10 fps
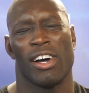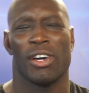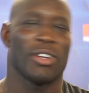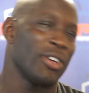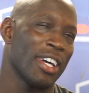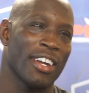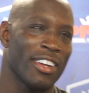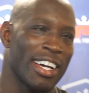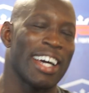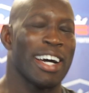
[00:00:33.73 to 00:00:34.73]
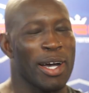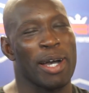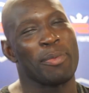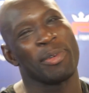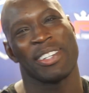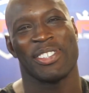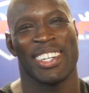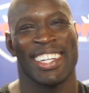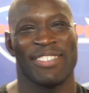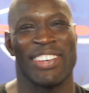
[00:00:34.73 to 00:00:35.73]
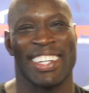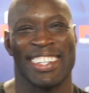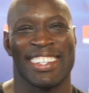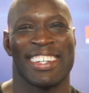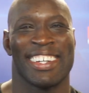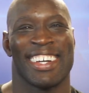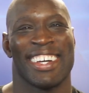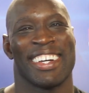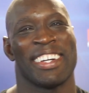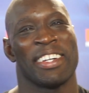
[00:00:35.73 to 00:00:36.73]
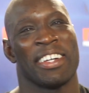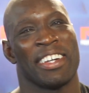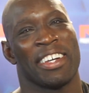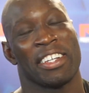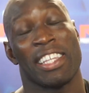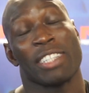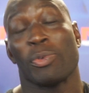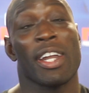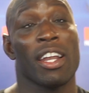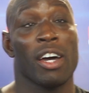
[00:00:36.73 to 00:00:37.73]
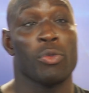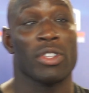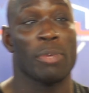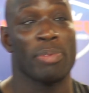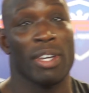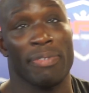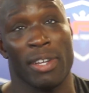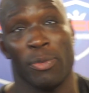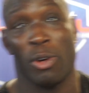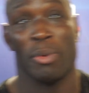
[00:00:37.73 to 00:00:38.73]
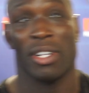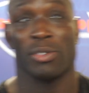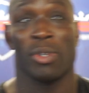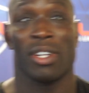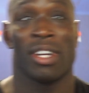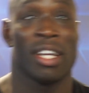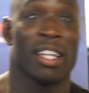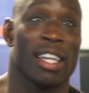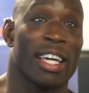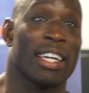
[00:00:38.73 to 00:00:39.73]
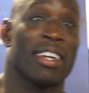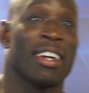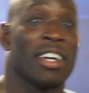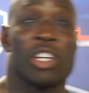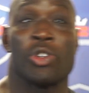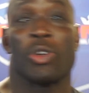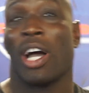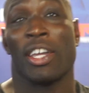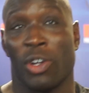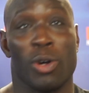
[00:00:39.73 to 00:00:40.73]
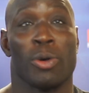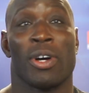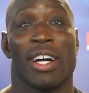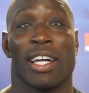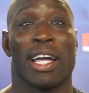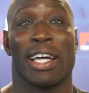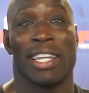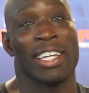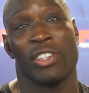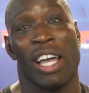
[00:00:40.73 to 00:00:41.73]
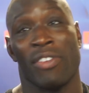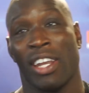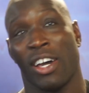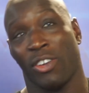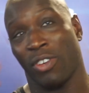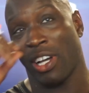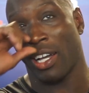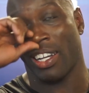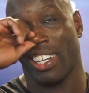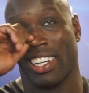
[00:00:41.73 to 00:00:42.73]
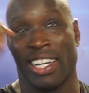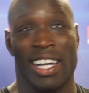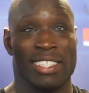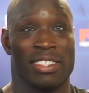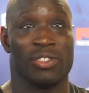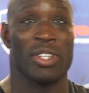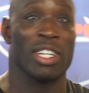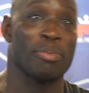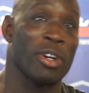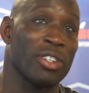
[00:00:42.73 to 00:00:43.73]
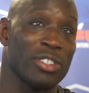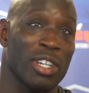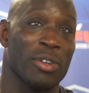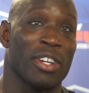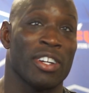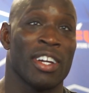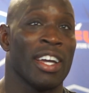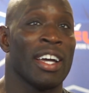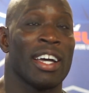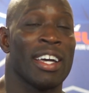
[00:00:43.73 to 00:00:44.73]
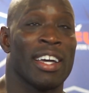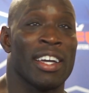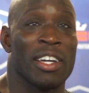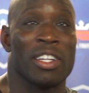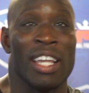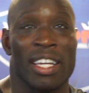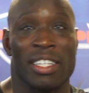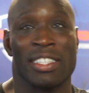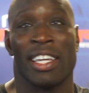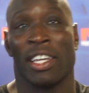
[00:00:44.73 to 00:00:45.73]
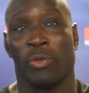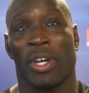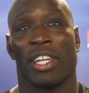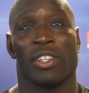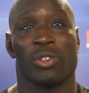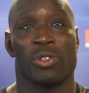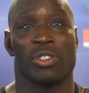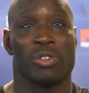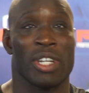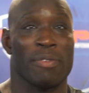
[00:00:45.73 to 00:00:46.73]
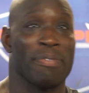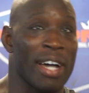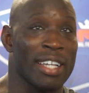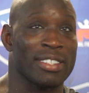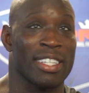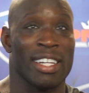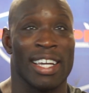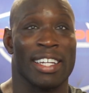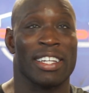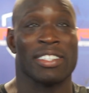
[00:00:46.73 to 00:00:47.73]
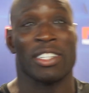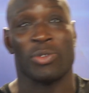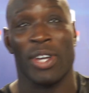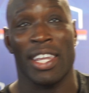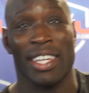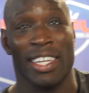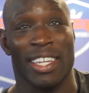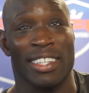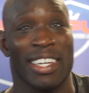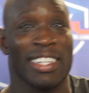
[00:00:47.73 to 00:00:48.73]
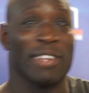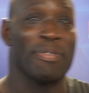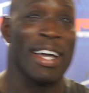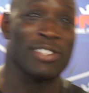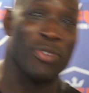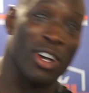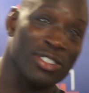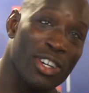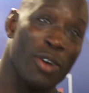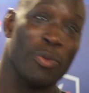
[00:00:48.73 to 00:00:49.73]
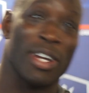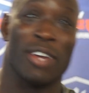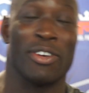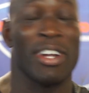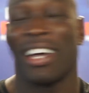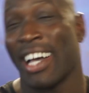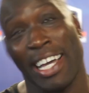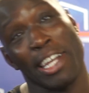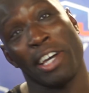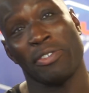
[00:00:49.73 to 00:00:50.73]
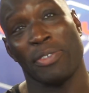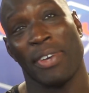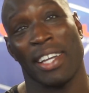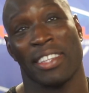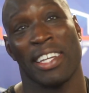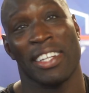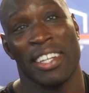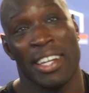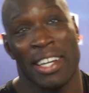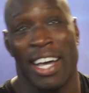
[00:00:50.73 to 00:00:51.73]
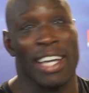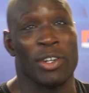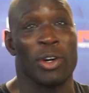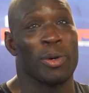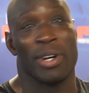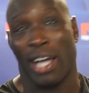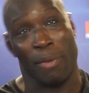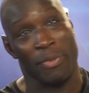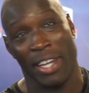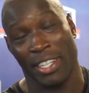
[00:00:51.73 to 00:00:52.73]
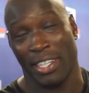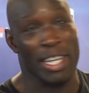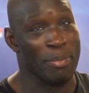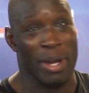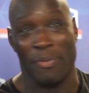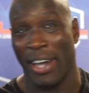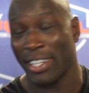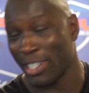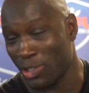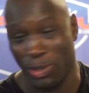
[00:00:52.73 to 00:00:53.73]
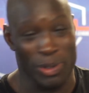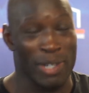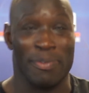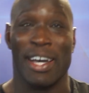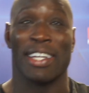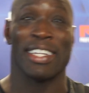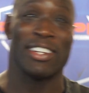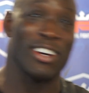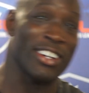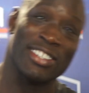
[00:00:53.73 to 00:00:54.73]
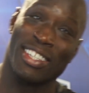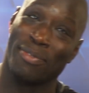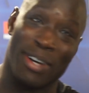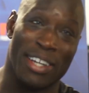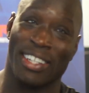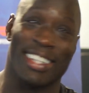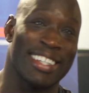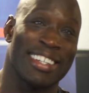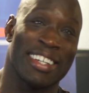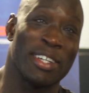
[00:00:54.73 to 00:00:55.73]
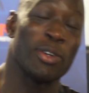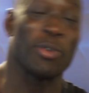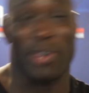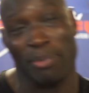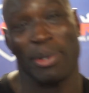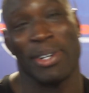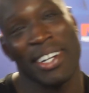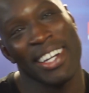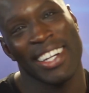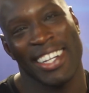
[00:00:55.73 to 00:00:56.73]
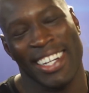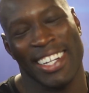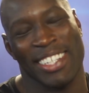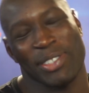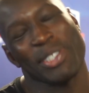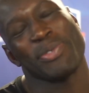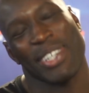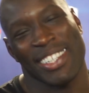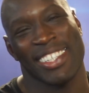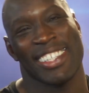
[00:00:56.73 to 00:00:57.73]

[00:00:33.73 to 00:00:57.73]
Oh no, not at all. I, am ready to get it back in. Nice. That's what I love with the PFL format as well. Like you I know uh, like you have a lot of uh, uh, guys training partners out here uh, like they waiting to to get fights and like they training and then the fight falls off whatever I love the fact that I know I'm fighting in April I'm fighting in June I'm fighting in August and I'm fighting in November uh, so it's fun